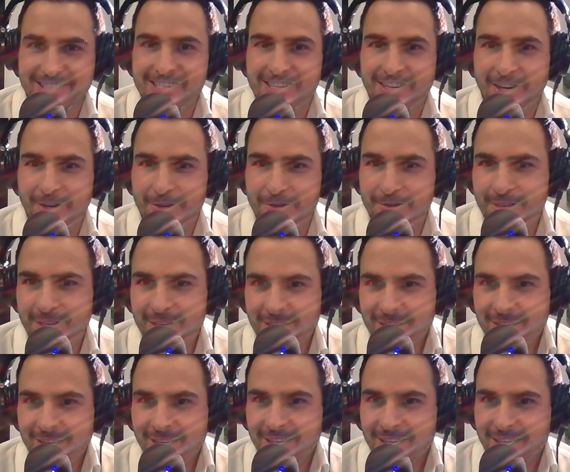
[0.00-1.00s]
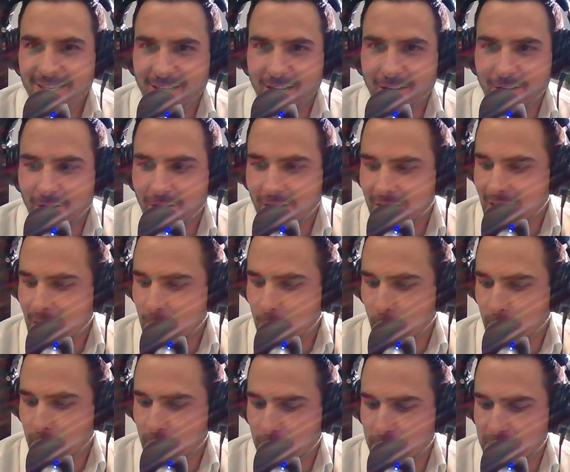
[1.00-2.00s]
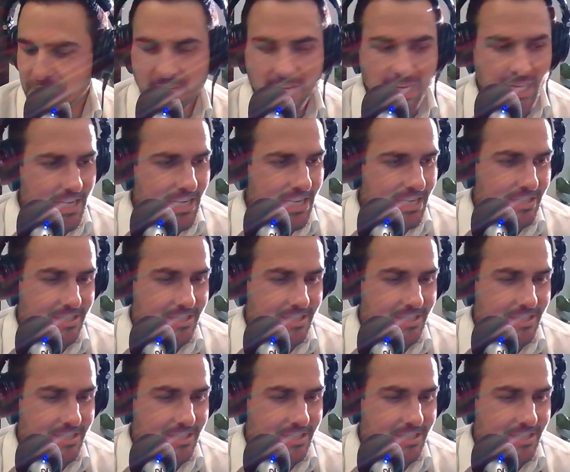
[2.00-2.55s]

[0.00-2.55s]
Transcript: So, I get what you're saying,